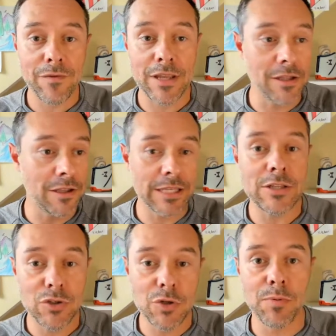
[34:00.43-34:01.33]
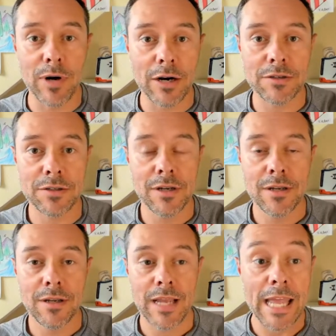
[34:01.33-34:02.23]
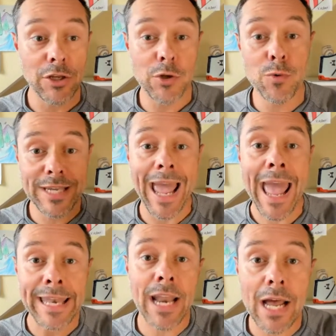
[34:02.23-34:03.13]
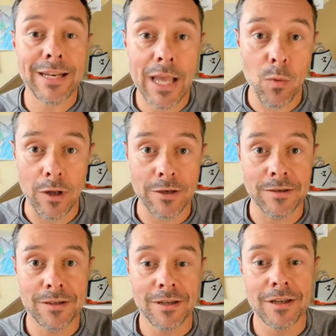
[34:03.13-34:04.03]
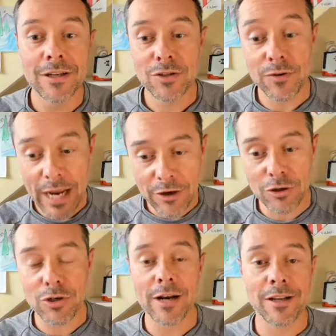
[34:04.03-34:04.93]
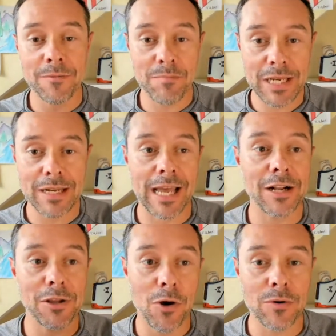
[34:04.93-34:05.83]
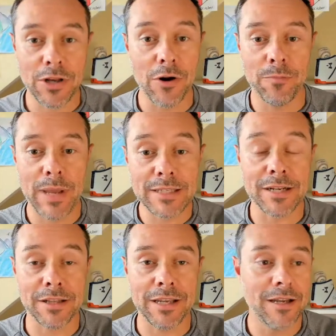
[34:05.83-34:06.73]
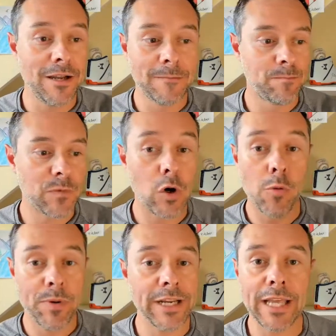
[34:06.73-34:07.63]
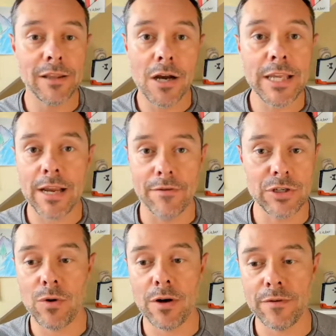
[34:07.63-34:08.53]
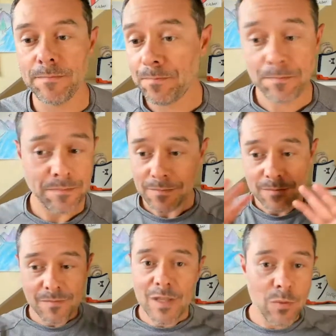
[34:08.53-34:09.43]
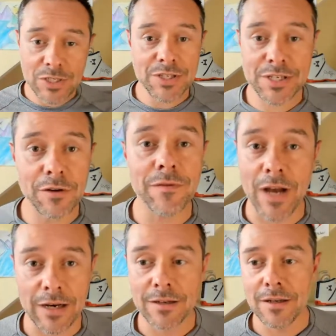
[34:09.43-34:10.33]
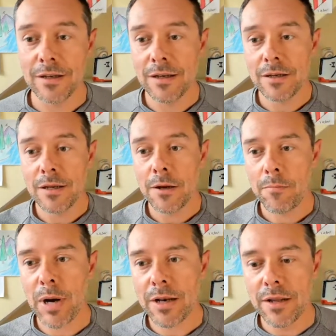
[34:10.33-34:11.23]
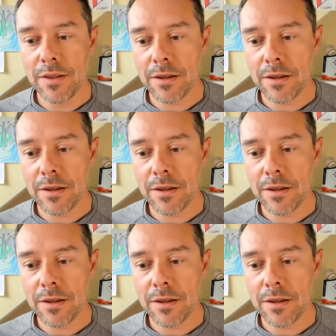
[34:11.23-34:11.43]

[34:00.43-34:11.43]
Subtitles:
the elite super rares and you cannot get one. So now you're trying to compete at a low, basically you're hoping to get lucky every so often, which is still fine. But